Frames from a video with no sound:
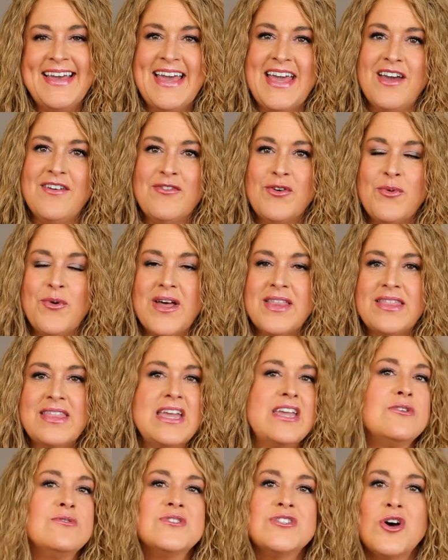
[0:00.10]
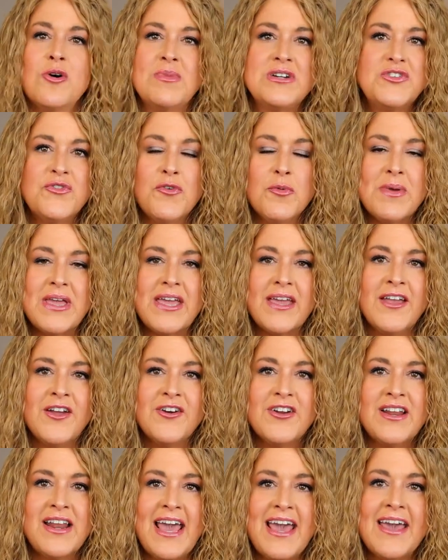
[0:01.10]
Hey everyone, thank you so much for being
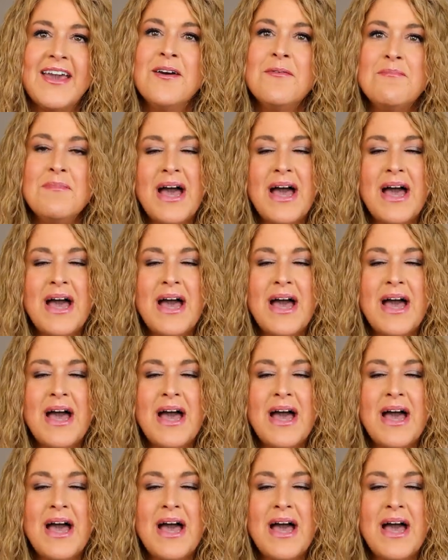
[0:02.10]
here today.